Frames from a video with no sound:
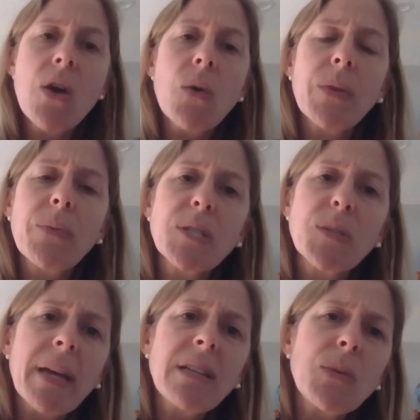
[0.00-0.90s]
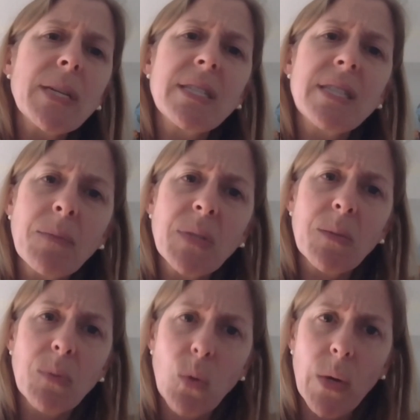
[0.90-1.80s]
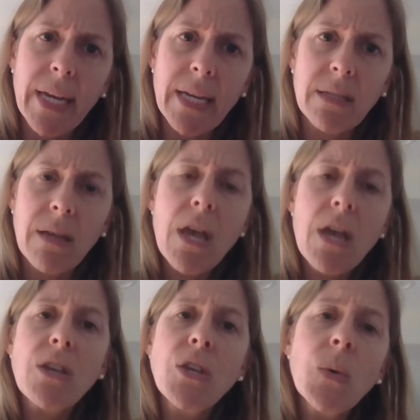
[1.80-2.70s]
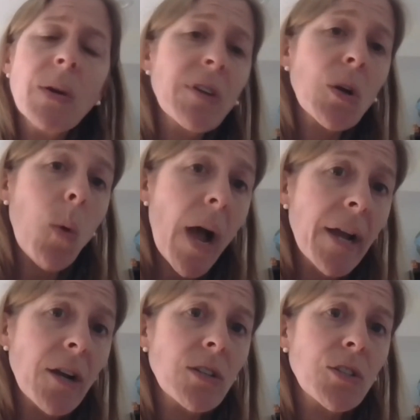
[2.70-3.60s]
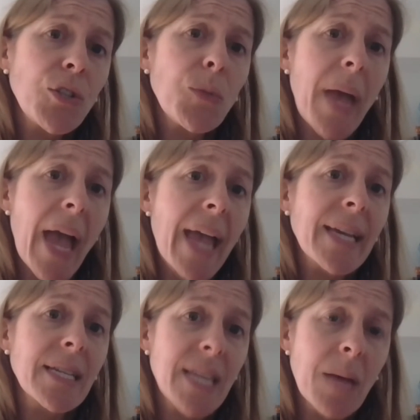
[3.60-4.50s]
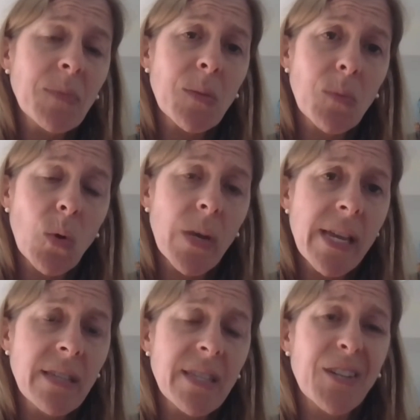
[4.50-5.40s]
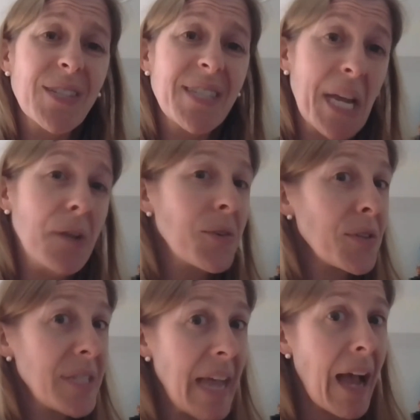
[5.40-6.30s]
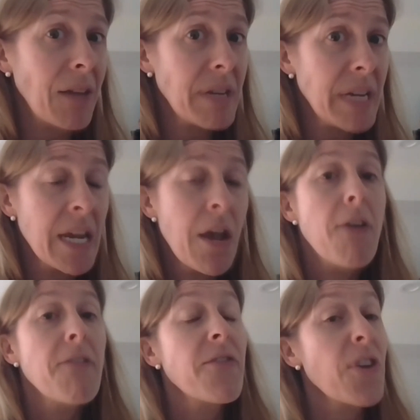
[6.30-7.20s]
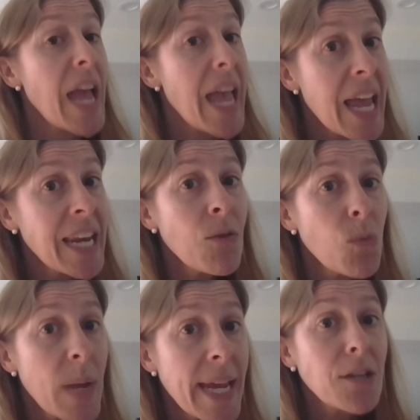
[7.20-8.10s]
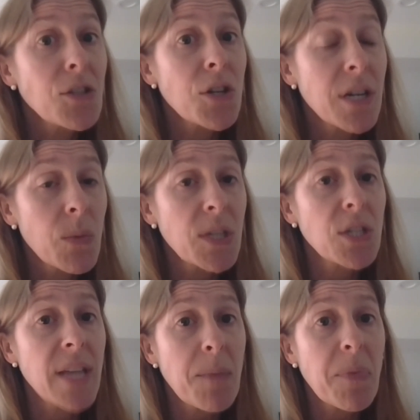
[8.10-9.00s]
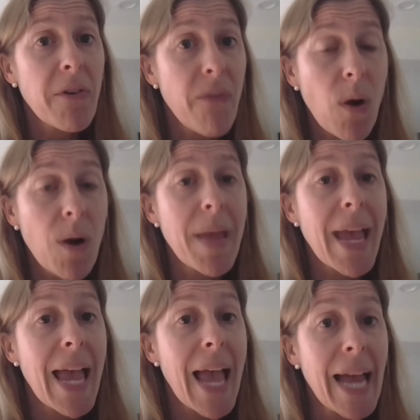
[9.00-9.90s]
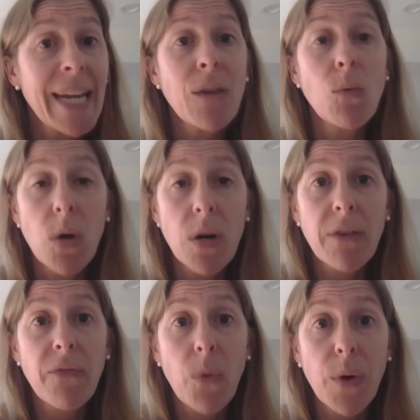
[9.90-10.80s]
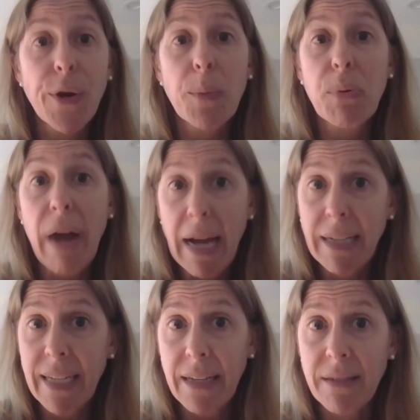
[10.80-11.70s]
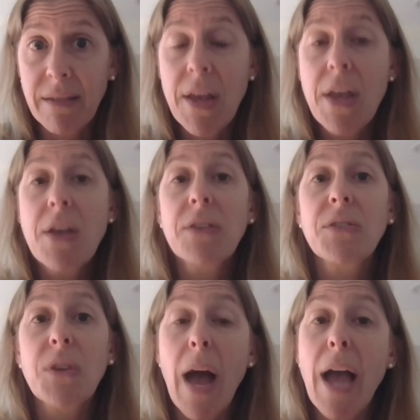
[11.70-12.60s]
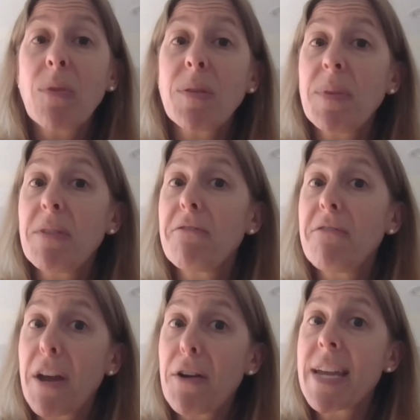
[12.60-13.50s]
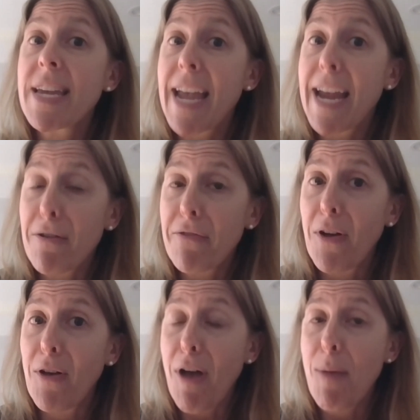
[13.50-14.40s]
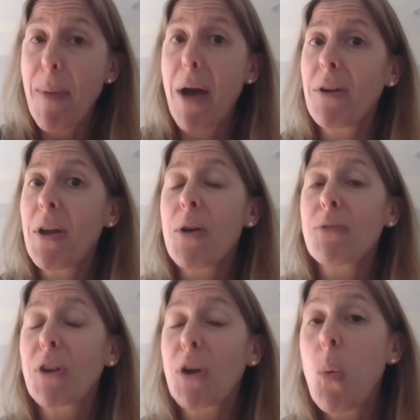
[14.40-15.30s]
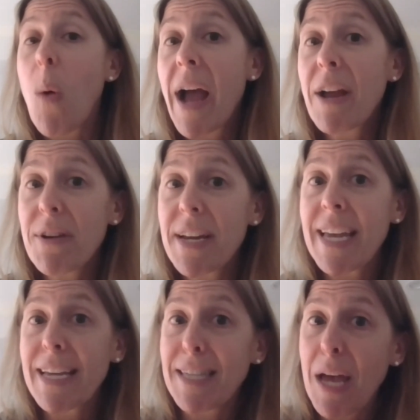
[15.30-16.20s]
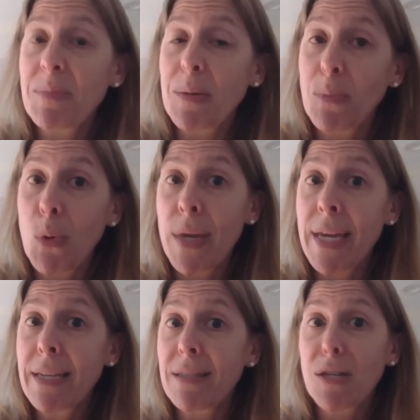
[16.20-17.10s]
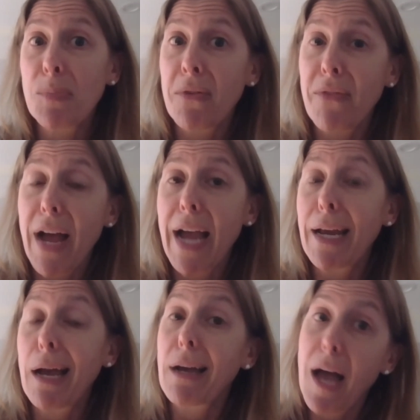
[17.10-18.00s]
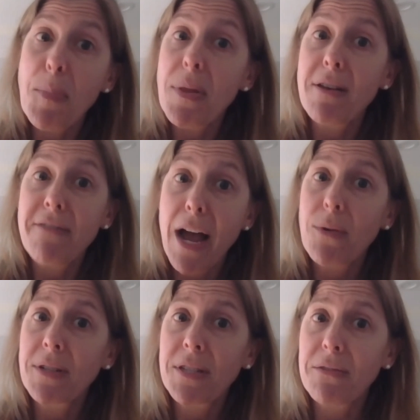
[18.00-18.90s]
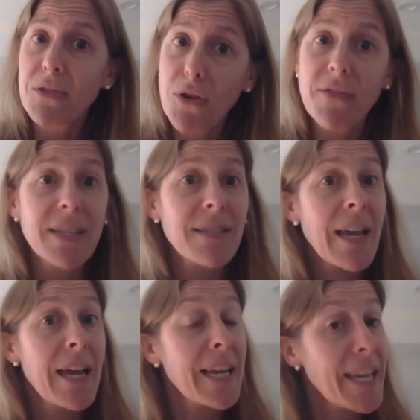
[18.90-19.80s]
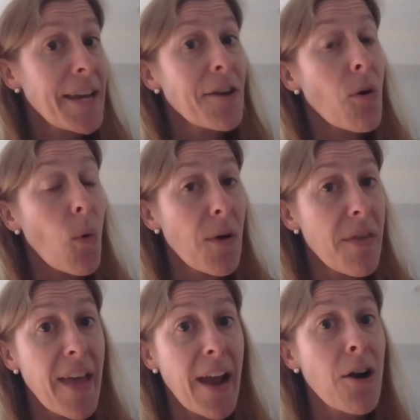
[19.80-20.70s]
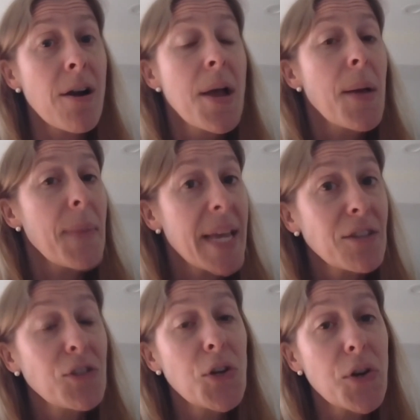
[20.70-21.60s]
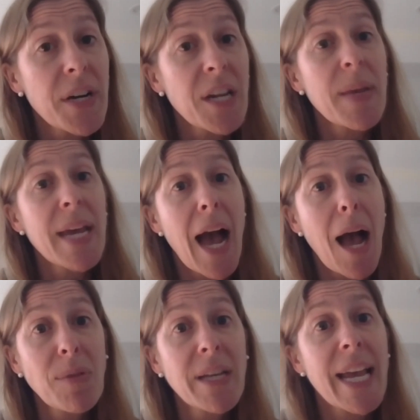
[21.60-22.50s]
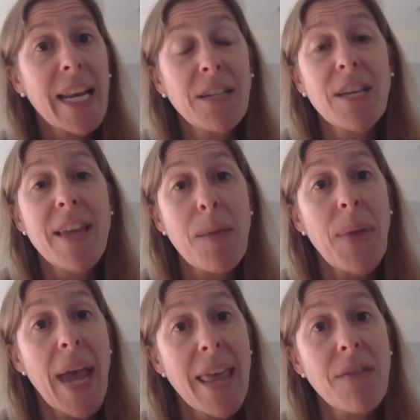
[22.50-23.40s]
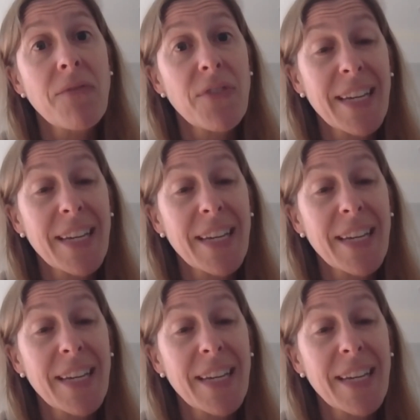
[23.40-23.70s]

With respect to exempt employees, you are required to pay exempt employees their standard salary for any week during which they perform any work for your practice. So I would be very careful about requiring exempt employees to provide a couple of hours of service here or there, because you're going to be obligated to then pay them for